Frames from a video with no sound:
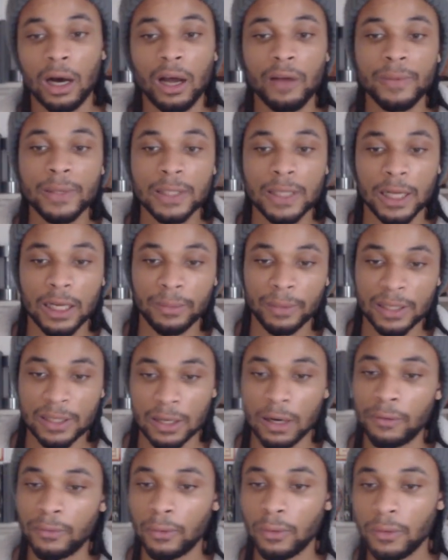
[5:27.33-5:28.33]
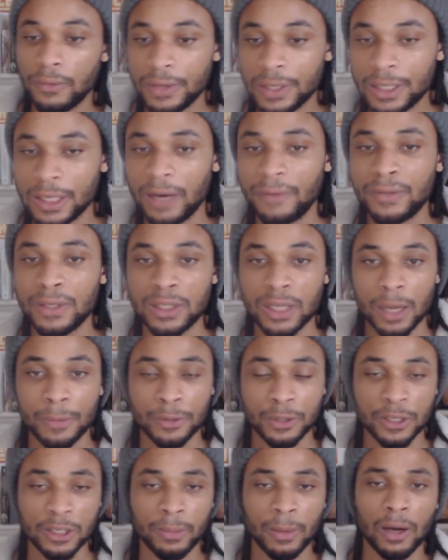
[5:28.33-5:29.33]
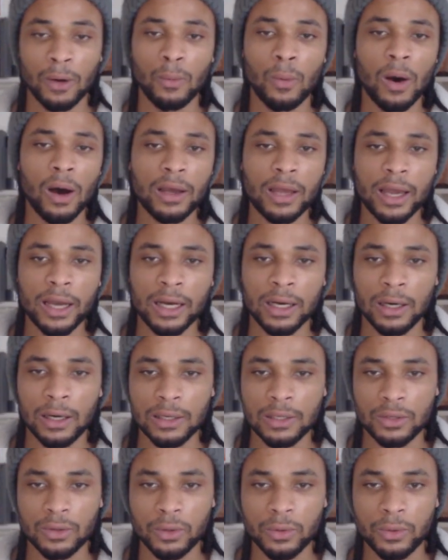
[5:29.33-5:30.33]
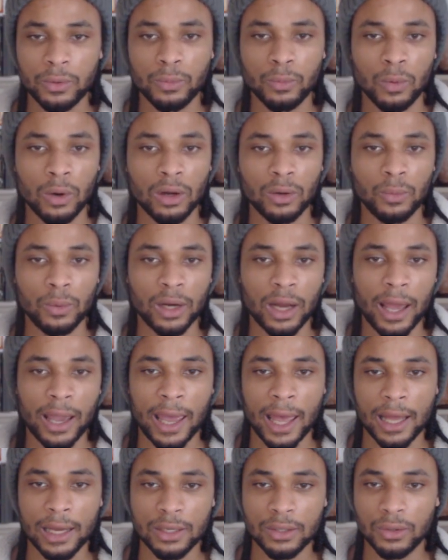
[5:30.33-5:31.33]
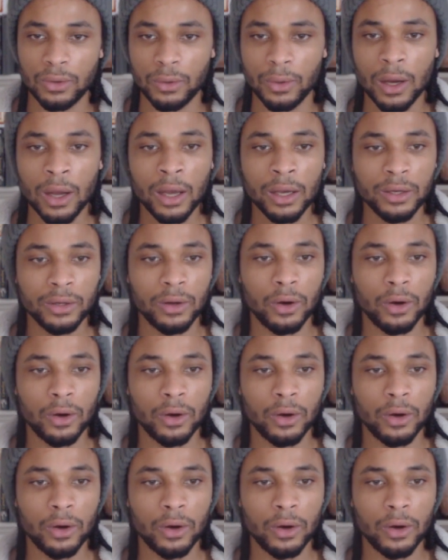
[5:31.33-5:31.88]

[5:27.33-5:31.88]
I've been telling myself all of these self-deceptions about why I can't do what I can do,